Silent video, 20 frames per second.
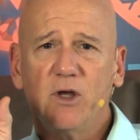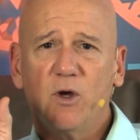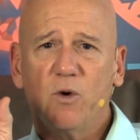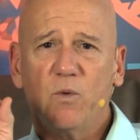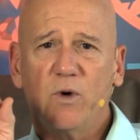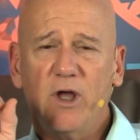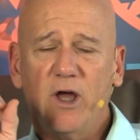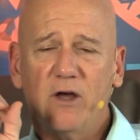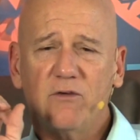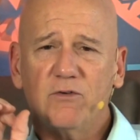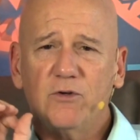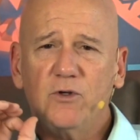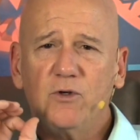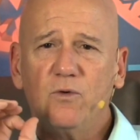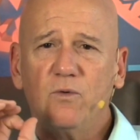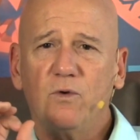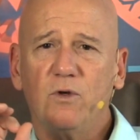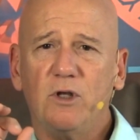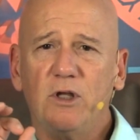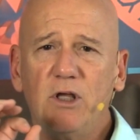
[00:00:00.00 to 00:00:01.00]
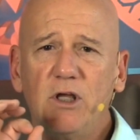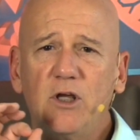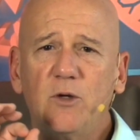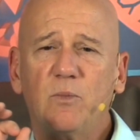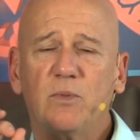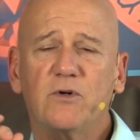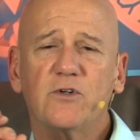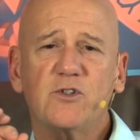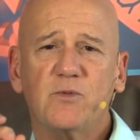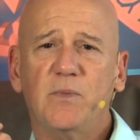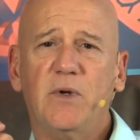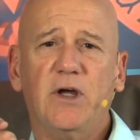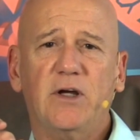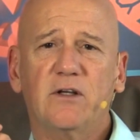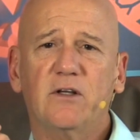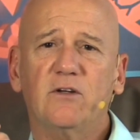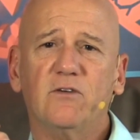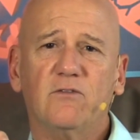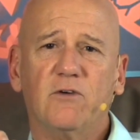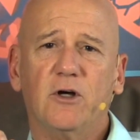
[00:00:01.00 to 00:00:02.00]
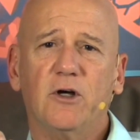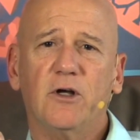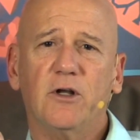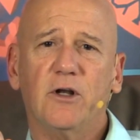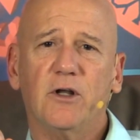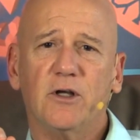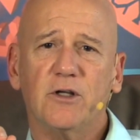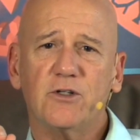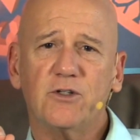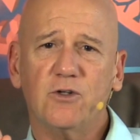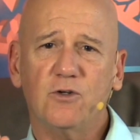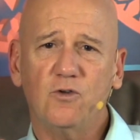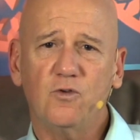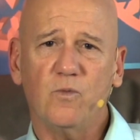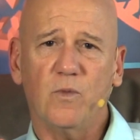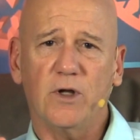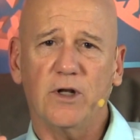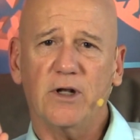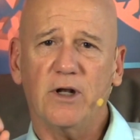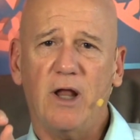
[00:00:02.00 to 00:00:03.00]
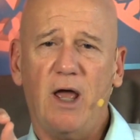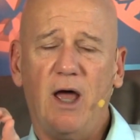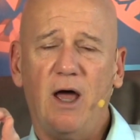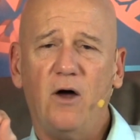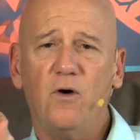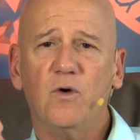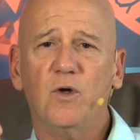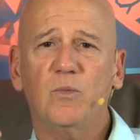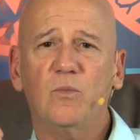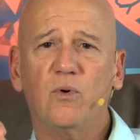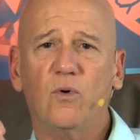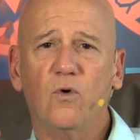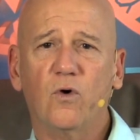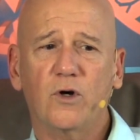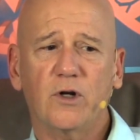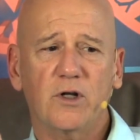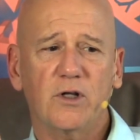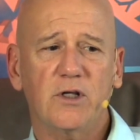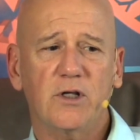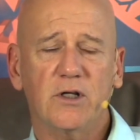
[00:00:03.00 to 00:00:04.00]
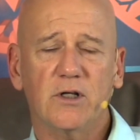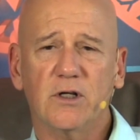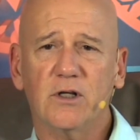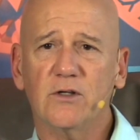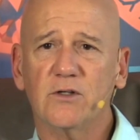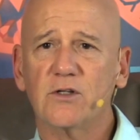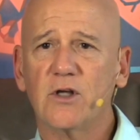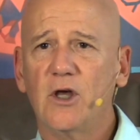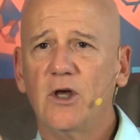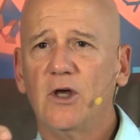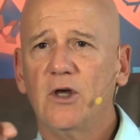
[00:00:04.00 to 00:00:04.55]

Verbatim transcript: we have a unique perspective on attunement and how important it is